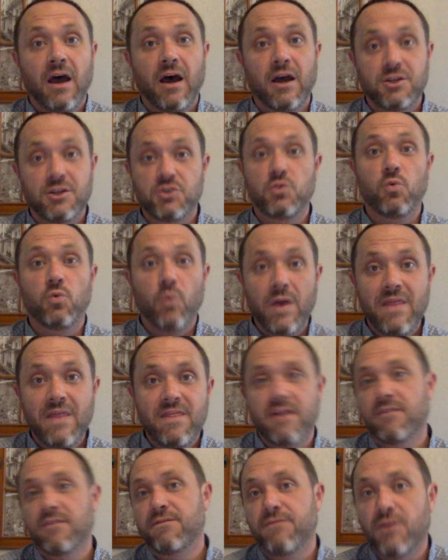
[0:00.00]
to when
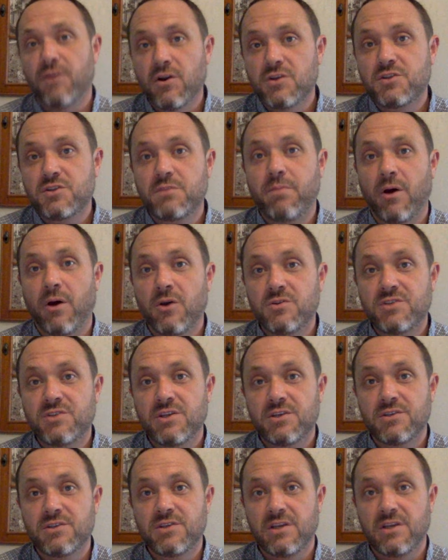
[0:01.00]
their first post
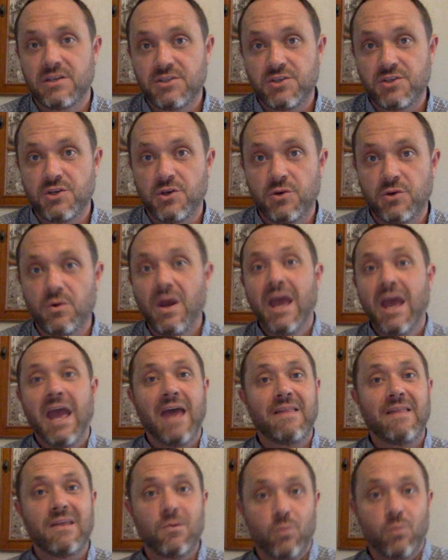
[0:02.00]
is due
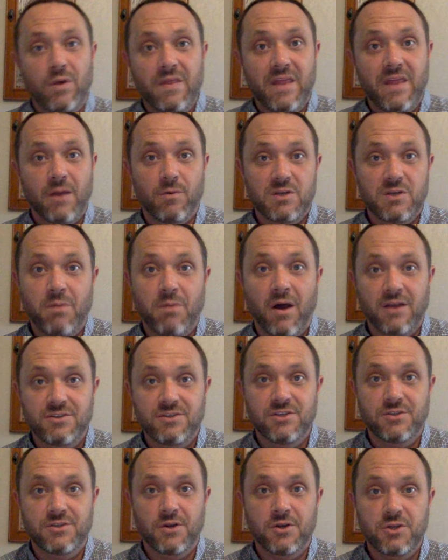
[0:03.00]
and then when their
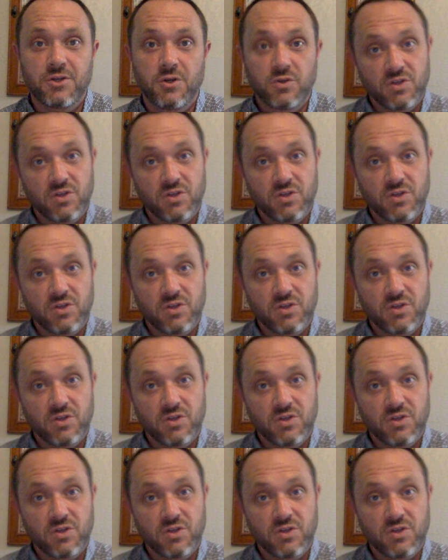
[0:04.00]
responses are due.